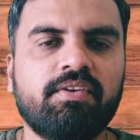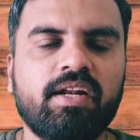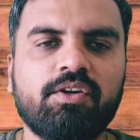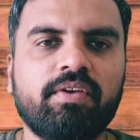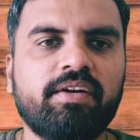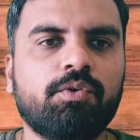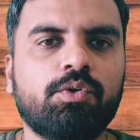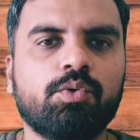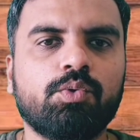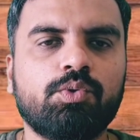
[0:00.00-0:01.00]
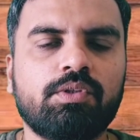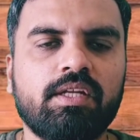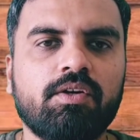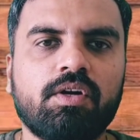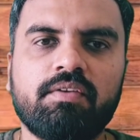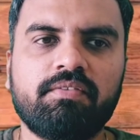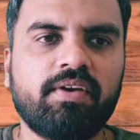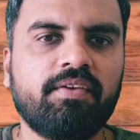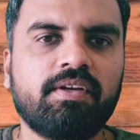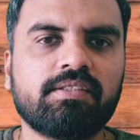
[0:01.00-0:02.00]
We'll have to wait for 2 to 3 or
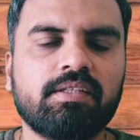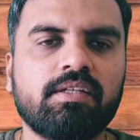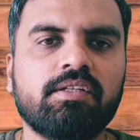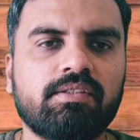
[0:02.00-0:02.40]
even 5 years.